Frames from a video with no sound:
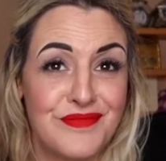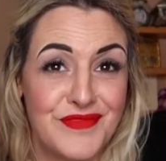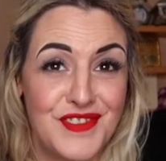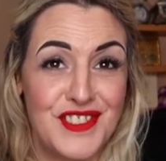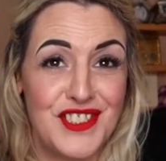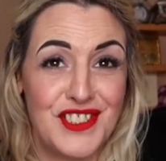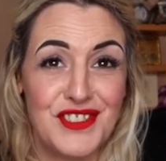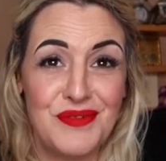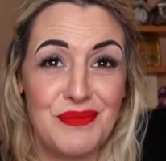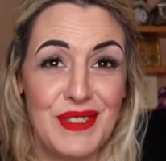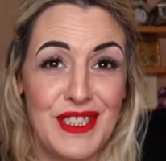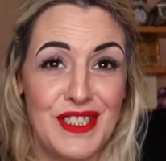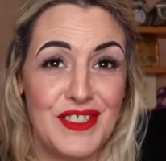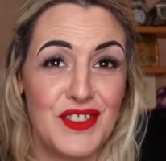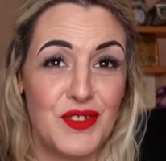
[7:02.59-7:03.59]
Do you know what I
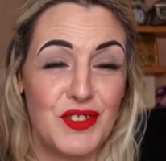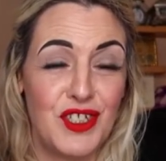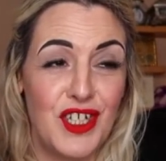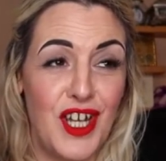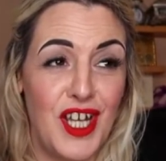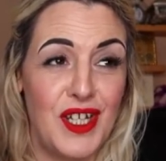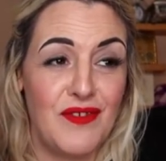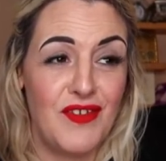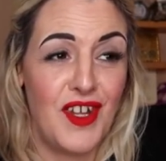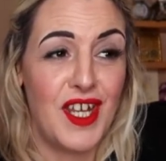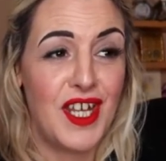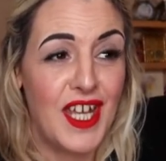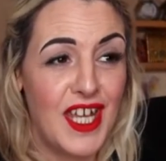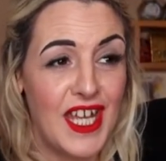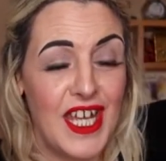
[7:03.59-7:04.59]
mean? So you kind of
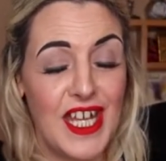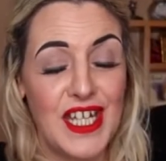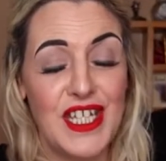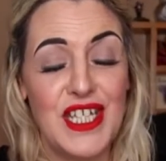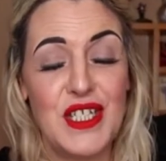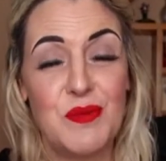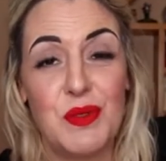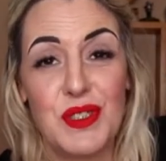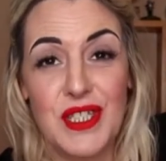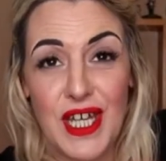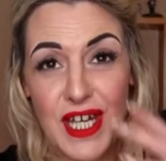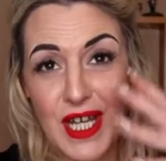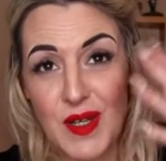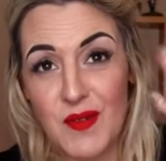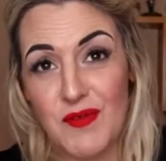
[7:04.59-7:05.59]
like need to put
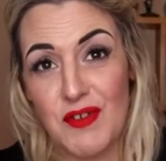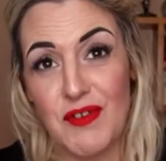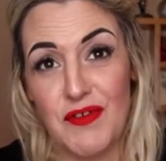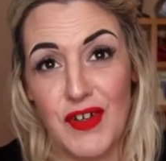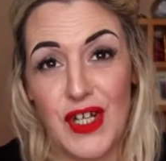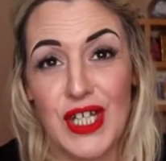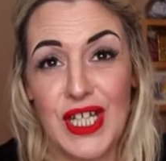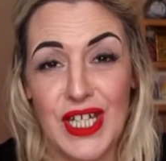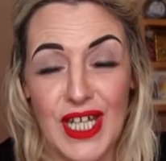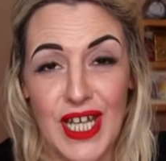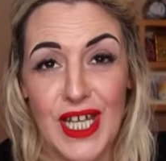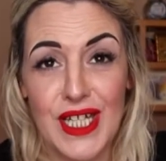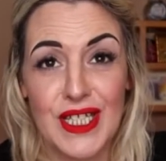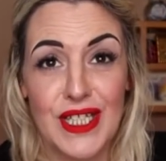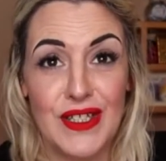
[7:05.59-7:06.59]
that out of your fucking
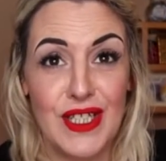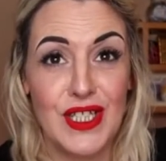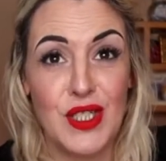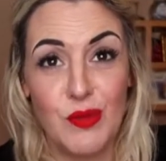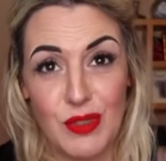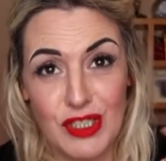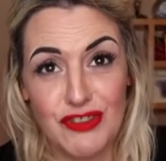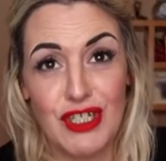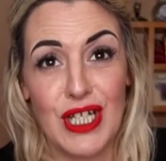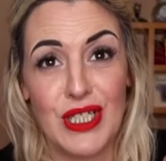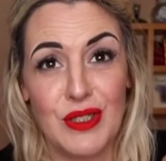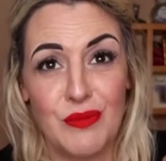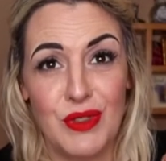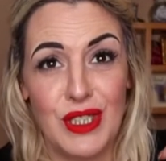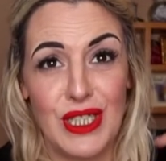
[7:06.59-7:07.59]
head, and then you will attract
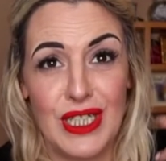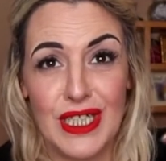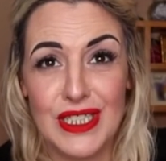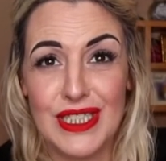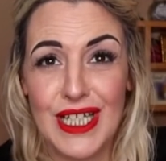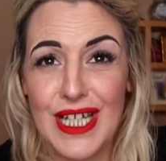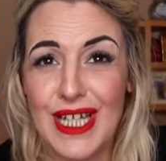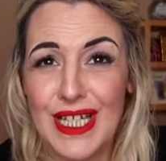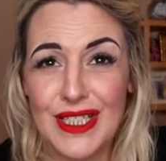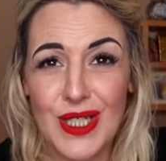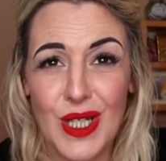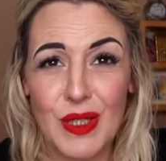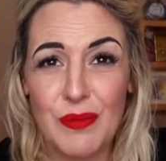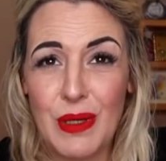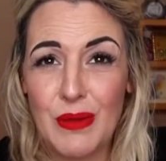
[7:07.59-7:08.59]
the money, because it's
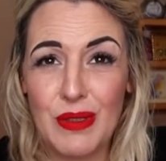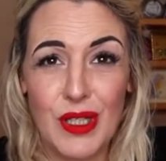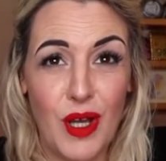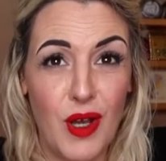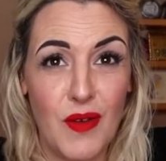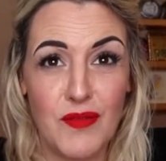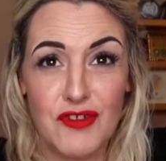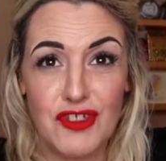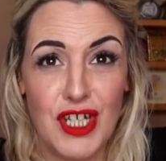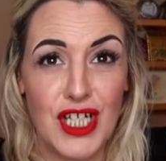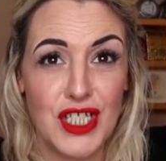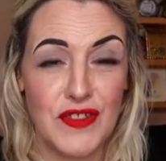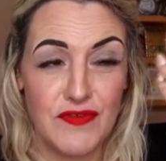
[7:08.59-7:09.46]
all about a law of attraction.